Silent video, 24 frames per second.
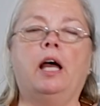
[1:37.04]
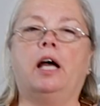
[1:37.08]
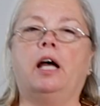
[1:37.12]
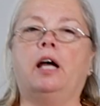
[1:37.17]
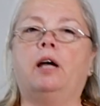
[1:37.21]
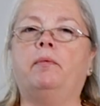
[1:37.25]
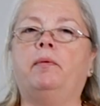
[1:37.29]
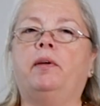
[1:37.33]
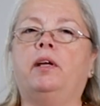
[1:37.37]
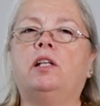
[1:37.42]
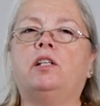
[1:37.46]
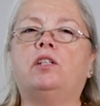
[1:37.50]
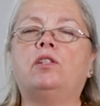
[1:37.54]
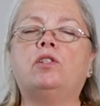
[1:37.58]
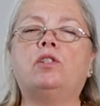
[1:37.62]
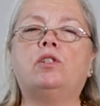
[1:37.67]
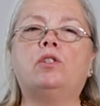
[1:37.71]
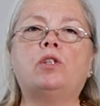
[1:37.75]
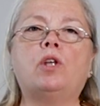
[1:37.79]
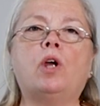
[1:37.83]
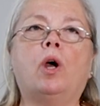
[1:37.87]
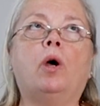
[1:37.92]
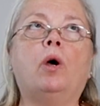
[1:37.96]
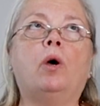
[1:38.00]
It's
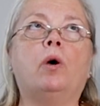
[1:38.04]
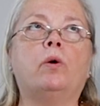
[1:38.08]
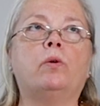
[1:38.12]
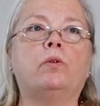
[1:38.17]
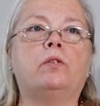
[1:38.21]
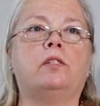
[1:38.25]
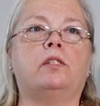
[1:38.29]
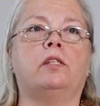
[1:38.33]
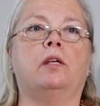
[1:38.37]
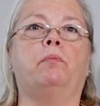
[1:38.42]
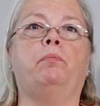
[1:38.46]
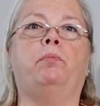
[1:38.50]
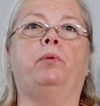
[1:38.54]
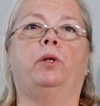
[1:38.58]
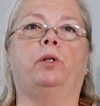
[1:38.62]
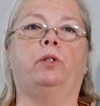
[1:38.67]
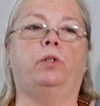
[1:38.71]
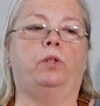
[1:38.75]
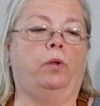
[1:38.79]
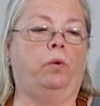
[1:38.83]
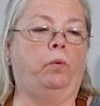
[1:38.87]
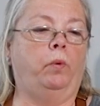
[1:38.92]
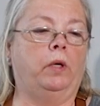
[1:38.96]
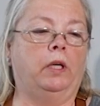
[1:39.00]
so simple
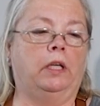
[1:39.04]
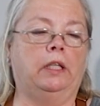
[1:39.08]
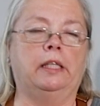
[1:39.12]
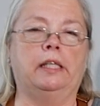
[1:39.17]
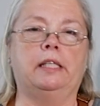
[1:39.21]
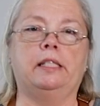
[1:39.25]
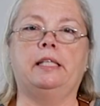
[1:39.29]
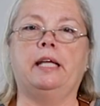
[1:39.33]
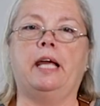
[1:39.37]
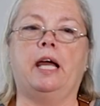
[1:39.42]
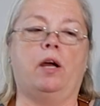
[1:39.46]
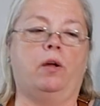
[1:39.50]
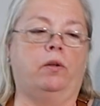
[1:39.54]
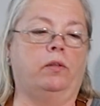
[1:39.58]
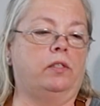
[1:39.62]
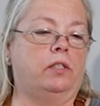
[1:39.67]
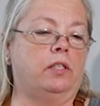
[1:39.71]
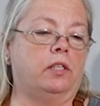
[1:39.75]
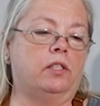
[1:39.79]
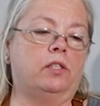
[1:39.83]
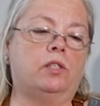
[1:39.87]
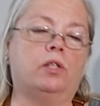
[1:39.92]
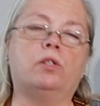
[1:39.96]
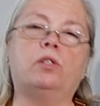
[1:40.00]
to whittle it down.
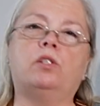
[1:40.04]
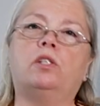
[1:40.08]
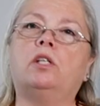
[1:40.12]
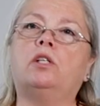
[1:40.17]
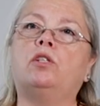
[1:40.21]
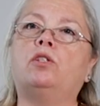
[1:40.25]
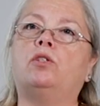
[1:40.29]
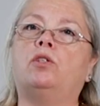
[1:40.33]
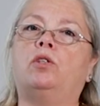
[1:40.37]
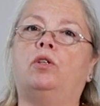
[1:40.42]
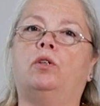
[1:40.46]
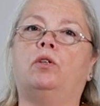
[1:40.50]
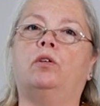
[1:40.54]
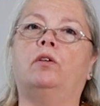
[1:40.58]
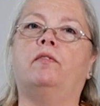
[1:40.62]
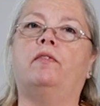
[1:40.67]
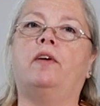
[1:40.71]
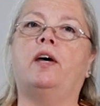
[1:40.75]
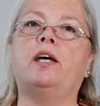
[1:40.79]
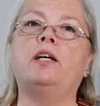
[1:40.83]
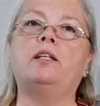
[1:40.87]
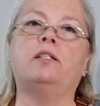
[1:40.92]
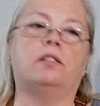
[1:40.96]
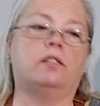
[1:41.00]
Since there's just two of
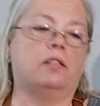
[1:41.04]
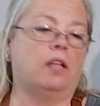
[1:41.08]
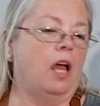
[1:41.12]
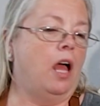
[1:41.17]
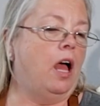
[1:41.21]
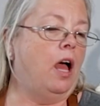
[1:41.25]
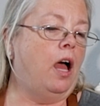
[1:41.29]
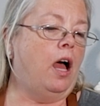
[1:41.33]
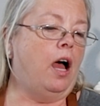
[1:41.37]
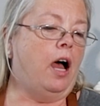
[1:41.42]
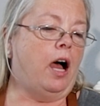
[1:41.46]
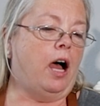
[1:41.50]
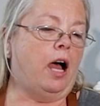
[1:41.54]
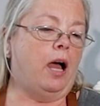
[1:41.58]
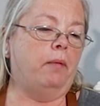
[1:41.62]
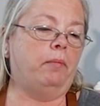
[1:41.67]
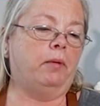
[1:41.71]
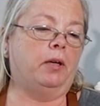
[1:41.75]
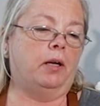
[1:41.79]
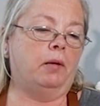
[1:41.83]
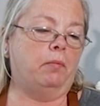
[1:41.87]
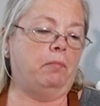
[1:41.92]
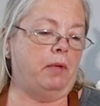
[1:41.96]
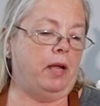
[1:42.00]
us, I'm
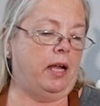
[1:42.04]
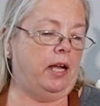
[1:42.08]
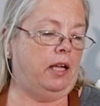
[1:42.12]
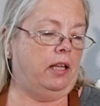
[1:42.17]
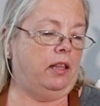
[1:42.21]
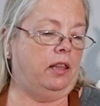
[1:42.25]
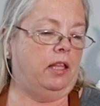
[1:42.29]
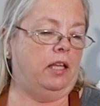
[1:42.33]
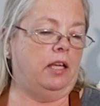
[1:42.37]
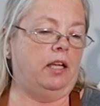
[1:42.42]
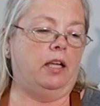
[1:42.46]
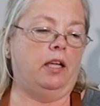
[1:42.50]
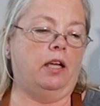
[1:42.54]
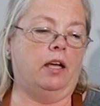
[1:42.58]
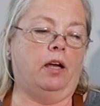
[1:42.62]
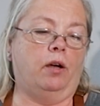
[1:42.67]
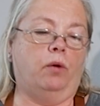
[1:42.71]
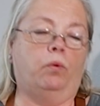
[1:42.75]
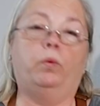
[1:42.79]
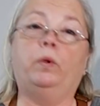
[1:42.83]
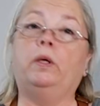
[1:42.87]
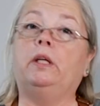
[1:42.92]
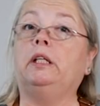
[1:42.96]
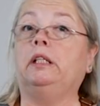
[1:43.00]
gonna make the
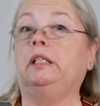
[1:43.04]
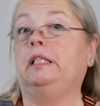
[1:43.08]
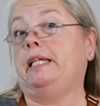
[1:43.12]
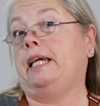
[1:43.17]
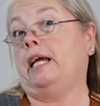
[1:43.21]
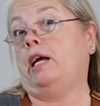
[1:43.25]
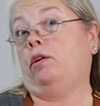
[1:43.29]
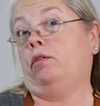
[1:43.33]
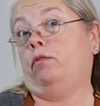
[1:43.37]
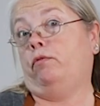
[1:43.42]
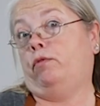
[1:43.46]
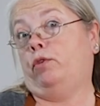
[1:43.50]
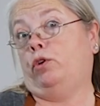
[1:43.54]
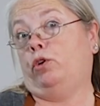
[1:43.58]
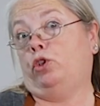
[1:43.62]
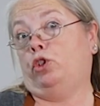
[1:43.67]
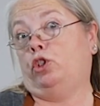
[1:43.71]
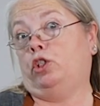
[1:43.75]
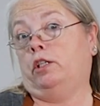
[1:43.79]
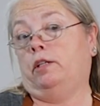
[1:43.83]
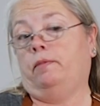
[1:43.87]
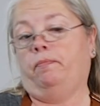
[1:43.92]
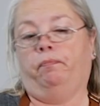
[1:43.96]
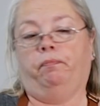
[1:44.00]
whittled down
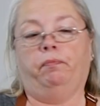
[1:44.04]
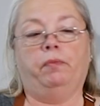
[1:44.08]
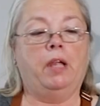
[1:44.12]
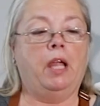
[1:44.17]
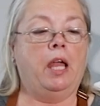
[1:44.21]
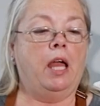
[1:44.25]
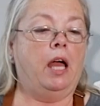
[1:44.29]
version.